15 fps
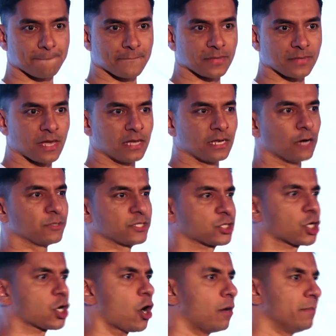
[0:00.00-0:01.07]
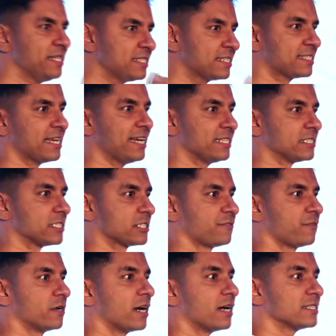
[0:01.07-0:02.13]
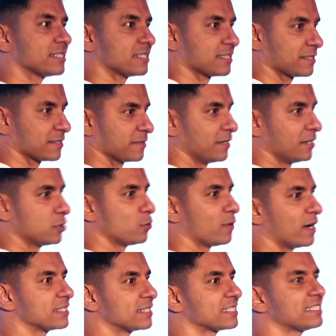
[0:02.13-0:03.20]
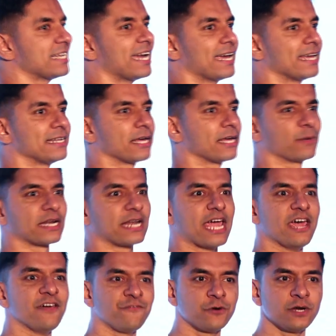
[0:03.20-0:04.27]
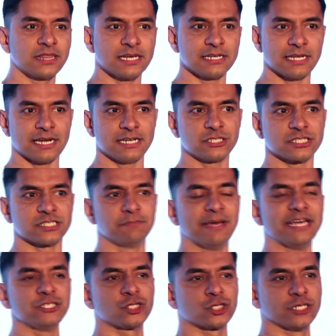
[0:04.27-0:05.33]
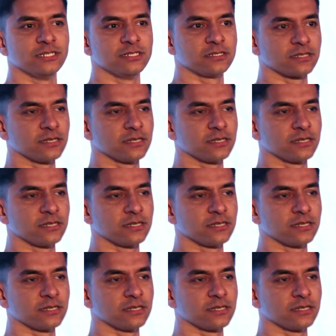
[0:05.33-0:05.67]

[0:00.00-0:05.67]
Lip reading: Now, it's common sense for us to understand that with everything that I just mentioned,